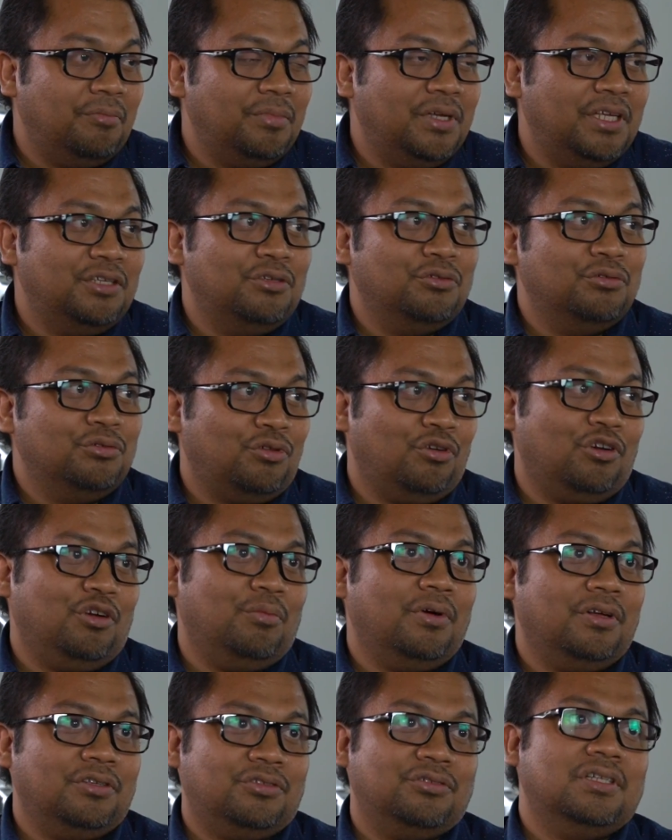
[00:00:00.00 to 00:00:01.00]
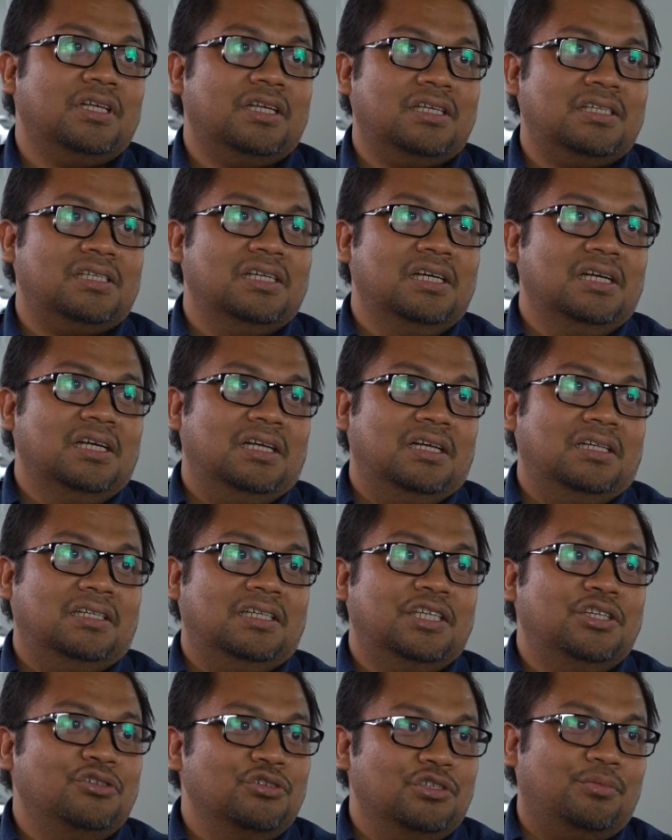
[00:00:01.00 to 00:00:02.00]
I mean, you talk about, so there's
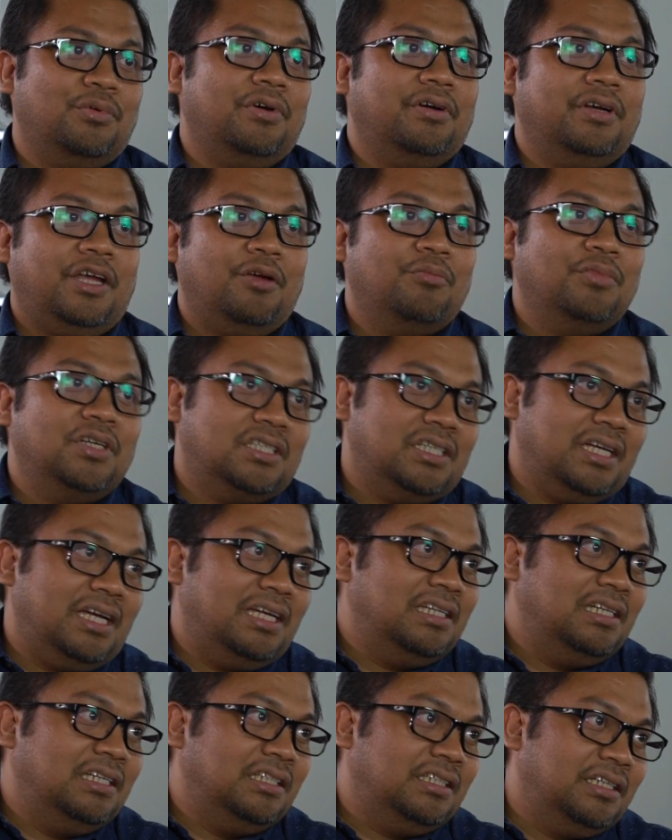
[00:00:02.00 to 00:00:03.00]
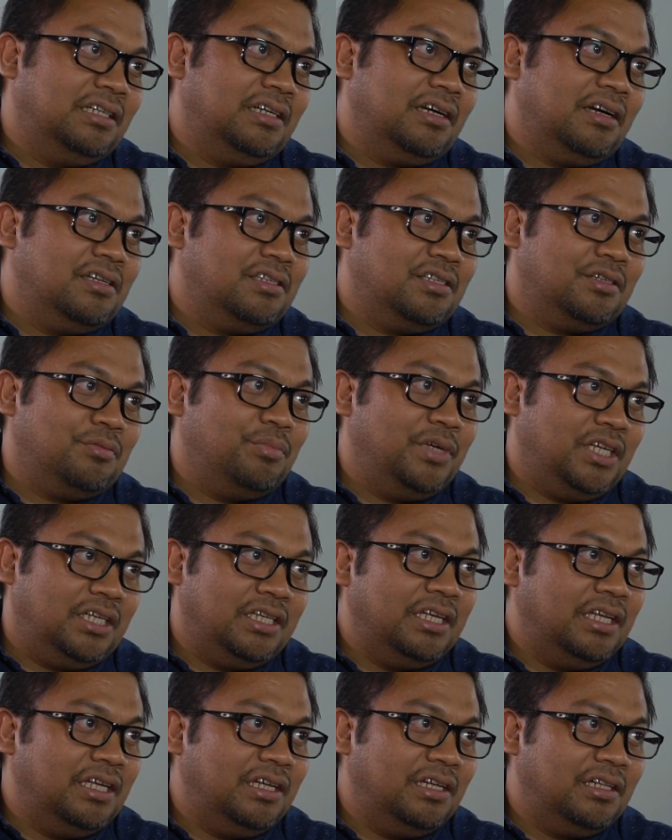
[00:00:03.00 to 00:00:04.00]
the news about Cambridge Analytica is a big
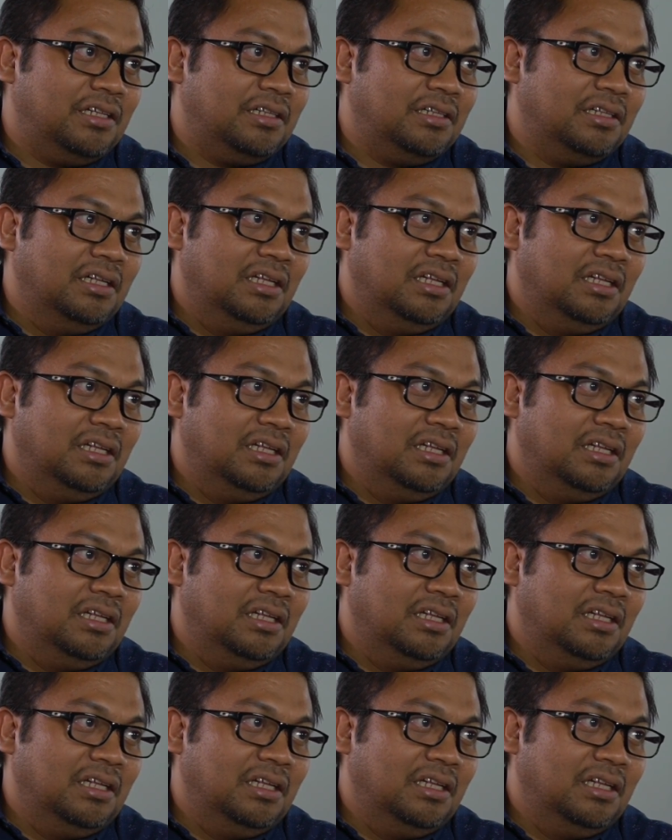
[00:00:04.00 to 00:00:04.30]
deal.